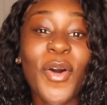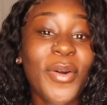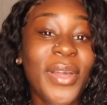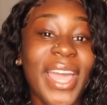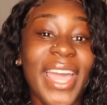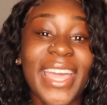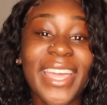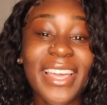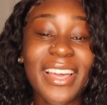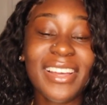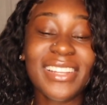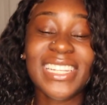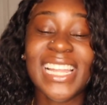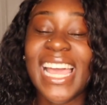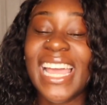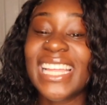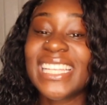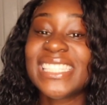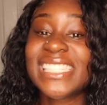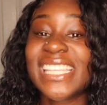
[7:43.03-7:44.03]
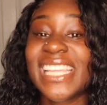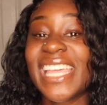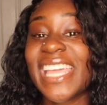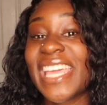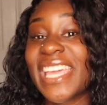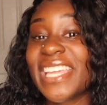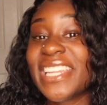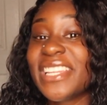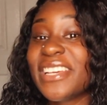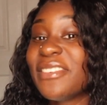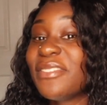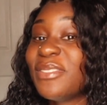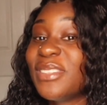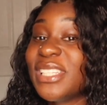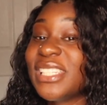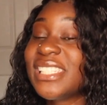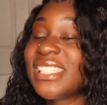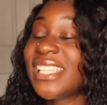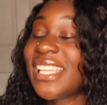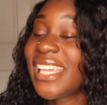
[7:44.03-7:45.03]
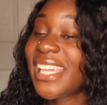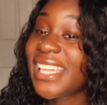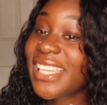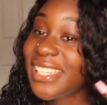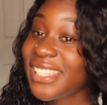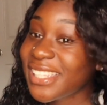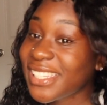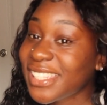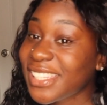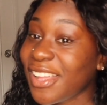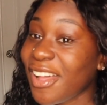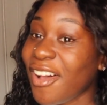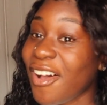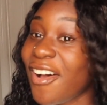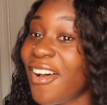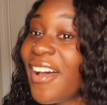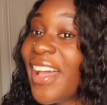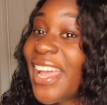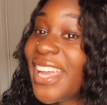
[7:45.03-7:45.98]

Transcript: Okay, y'all, that is the end of this install.